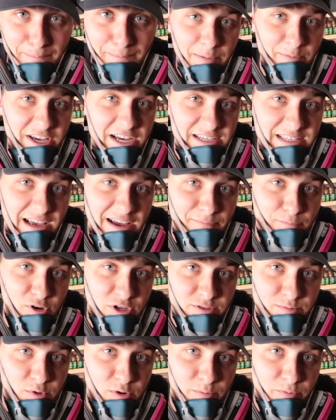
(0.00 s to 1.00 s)
And because I have
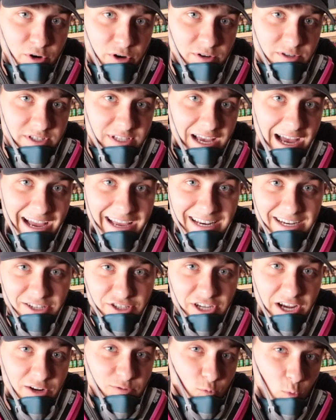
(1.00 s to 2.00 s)
multiple molds, I can
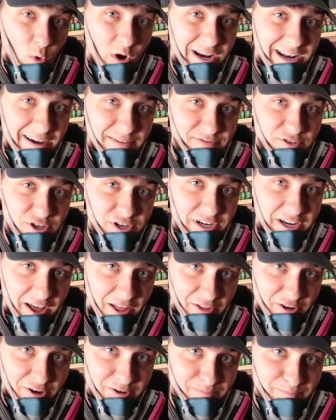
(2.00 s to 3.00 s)
inject one after
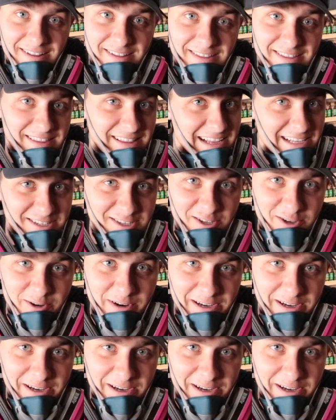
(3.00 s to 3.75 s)
another. Let's do